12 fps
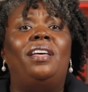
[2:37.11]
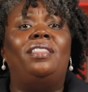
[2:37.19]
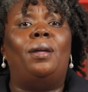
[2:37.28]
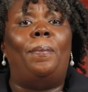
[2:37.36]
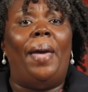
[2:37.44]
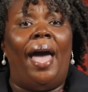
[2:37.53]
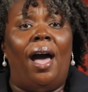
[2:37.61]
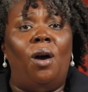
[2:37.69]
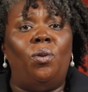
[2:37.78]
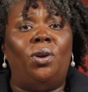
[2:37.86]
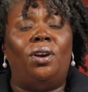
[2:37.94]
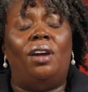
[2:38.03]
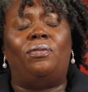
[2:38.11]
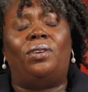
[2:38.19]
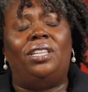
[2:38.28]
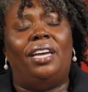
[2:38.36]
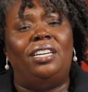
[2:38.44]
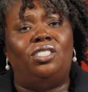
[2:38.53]
The Power of
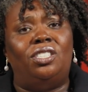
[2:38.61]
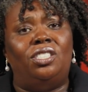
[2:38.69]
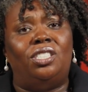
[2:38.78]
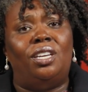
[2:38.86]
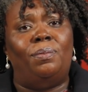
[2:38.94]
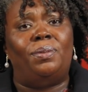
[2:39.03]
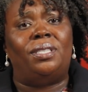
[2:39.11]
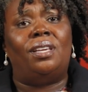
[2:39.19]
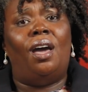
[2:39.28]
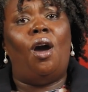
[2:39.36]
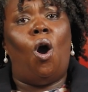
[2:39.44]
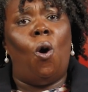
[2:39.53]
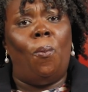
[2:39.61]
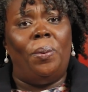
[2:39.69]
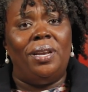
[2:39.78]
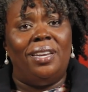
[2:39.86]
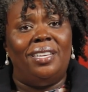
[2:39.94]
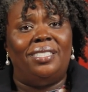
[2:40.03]
Relationships,
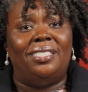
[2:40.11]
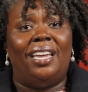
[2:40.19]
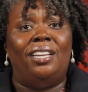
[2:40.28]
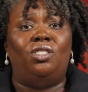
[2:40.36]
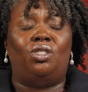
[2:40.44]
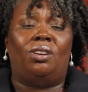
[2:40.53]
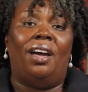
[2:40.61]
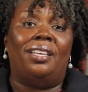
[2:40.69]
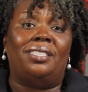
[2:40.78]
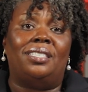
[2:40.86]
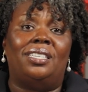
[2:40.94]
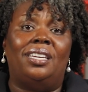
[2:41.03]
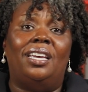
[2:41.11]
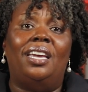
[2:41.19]
Openness, and Trust,